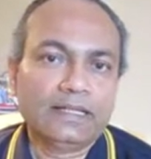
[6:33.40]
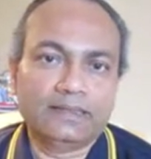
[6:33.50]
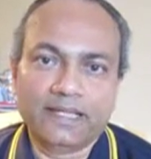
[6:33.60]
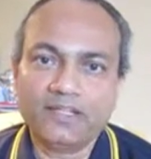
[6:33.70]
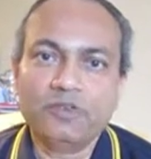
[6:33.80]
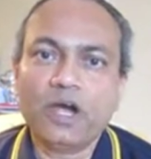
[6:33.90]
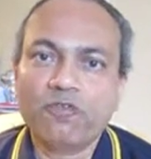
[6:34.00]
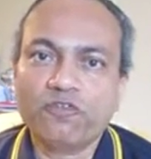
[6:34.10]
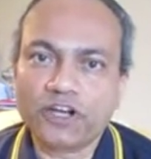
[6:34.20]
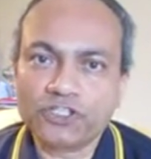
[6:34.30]
Then you
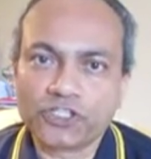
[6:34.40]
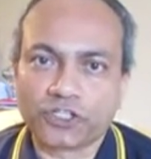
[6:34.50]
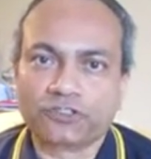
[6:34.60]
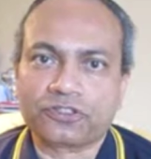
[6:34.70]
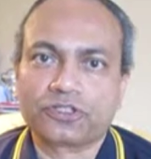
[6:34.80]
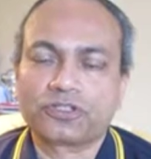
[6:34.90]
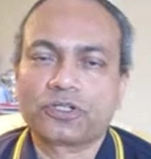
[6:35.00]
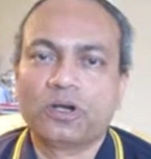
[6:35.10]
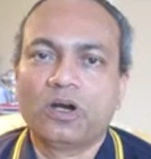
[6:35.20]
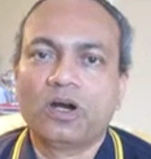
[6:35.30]
have functions
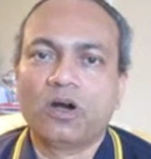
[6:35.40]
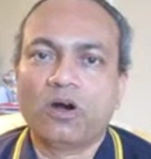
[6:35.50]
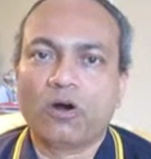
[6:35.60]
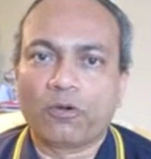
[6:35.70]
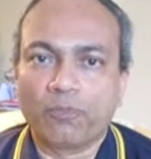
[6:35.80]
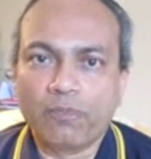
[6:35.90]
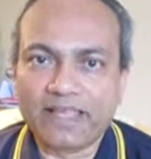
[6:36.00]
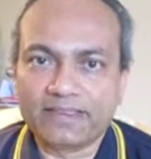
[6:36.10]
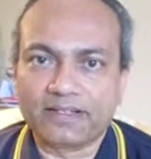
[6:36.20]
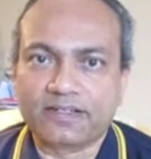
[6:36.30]
or
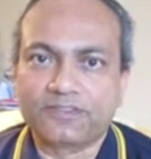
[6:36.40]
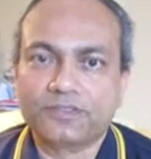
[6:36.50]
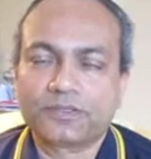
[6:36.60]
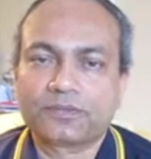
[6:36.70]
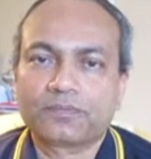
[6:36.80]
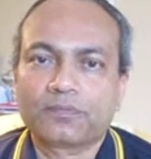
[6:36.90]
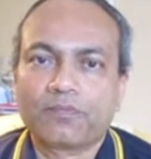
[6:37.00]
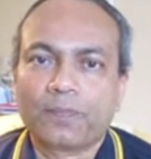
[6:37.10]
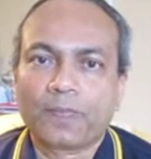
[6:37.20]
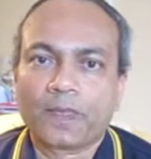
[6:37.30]
methods
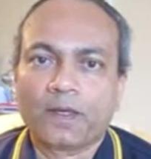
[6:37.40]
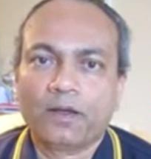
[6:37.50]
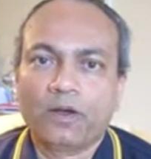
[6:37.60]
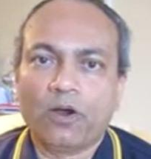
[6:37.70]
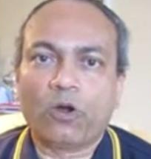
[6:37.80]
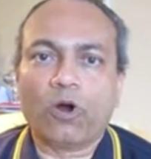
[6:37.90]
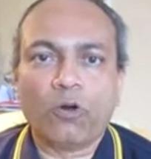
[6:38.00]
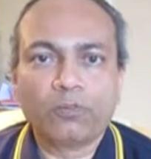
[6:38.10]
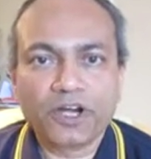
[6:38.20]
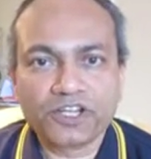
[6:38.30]
or
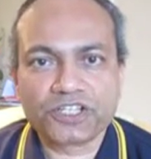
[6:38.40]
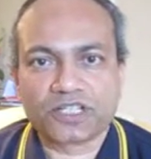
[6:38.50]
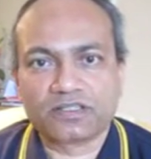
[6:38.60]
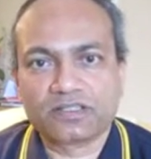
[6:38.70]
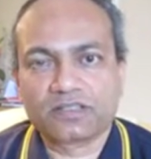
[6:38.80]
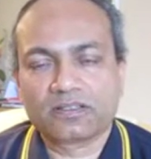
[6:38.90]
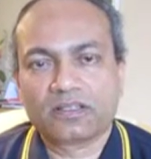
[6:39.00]
operations,